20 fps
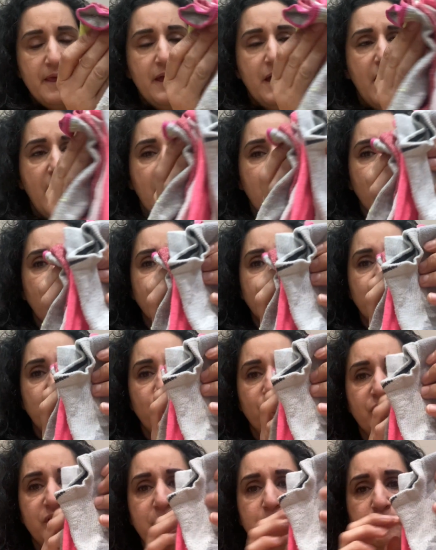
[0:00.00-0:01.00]
and I've
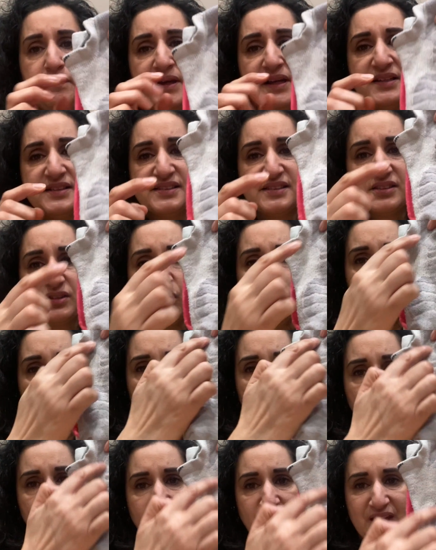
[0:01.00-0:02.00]
put the biggest sock
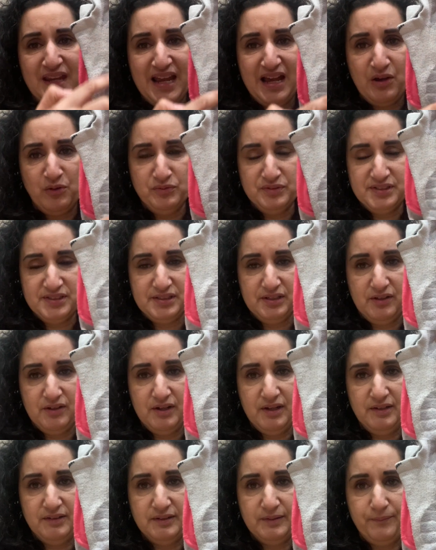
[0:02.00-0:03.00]
on the
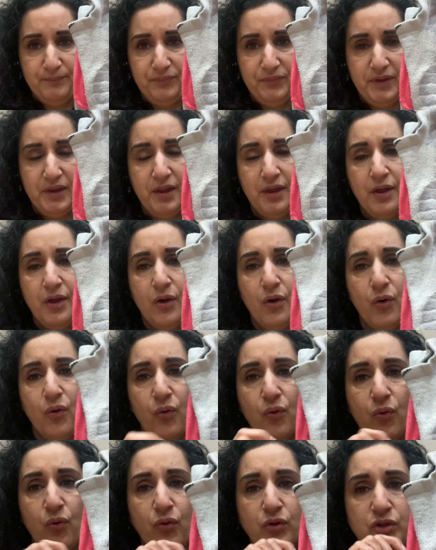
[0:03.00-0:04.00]
outside.
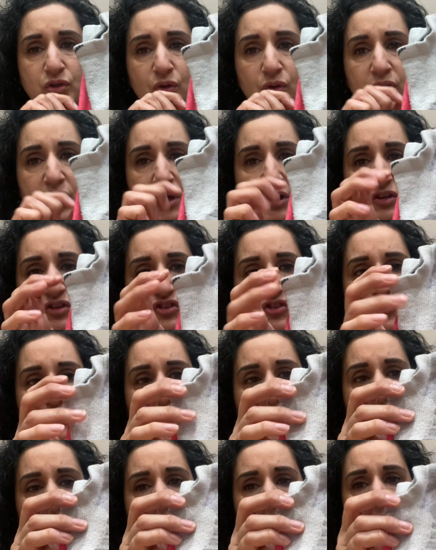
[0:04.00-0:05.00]
All you're going to
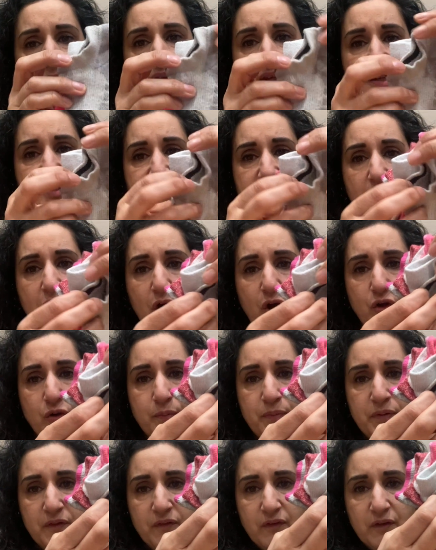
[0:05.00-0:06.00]
do is
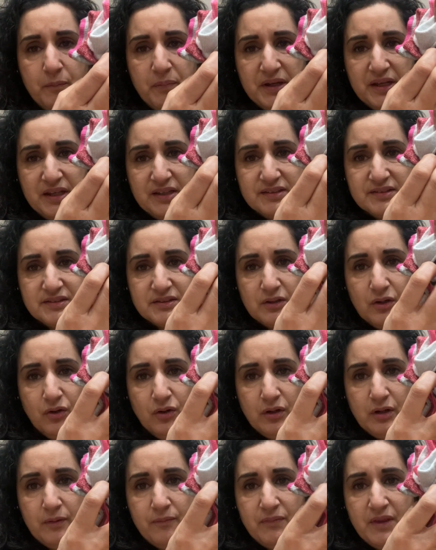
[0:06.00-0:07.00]
open the biggest
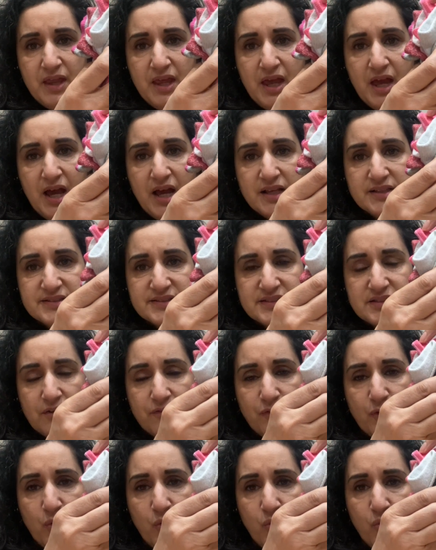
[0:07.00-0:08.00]
sock and stuff
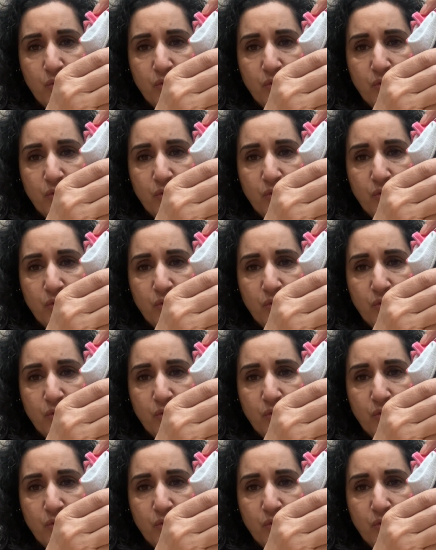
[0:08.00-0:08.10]
all